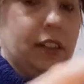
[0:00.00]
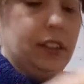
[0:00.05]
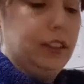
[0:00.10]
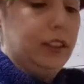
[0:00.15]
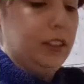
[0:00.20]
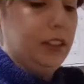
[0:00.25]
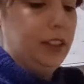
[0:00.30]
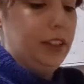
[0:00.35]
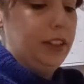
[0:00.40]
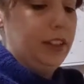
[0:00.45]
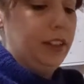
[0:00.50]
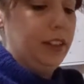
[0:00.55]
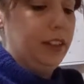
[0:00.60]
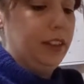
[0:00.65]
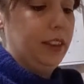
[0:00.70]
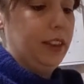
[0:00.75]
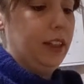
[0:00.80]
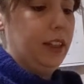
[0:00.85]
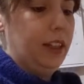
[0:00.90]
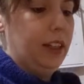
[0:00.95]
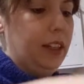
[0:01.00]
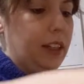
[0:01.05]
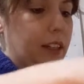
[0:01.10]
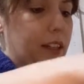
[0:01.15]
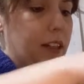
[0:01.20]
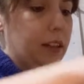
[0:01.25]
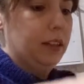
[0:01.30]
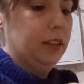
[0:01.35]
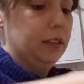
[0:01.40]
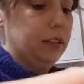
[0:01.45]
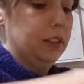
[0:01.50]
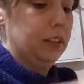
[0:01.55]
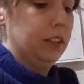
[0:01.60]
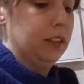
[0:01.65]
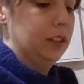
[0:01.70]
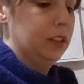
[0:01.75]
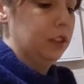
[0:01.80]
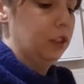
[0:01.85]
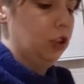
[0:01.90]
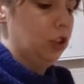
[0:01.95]
It's nice and thick,
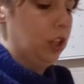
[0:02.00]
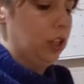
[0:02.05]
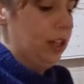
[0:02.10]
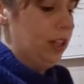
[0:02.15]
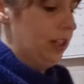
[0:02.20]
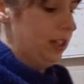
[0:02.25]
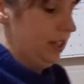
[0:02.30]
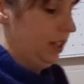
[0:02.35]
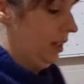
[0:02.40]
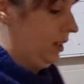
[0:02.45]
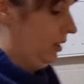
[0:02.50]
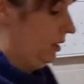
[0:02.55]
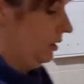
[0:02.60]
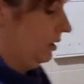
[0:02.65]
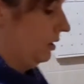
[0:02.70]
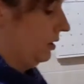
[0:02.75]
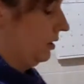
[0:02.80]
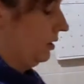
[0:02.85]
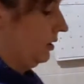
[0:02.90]
nice and cheesy.